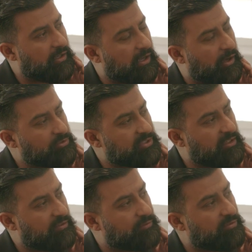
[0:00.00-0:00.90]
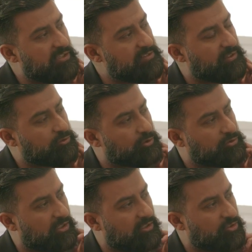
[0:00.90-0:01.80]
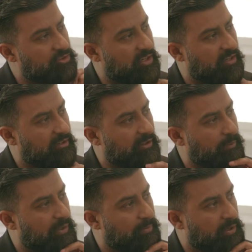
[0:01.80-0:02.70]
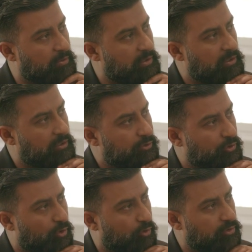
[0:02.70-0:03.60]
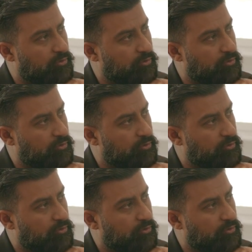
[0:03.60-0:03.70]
outside of Greensville Trust, can you just share a little bit about your other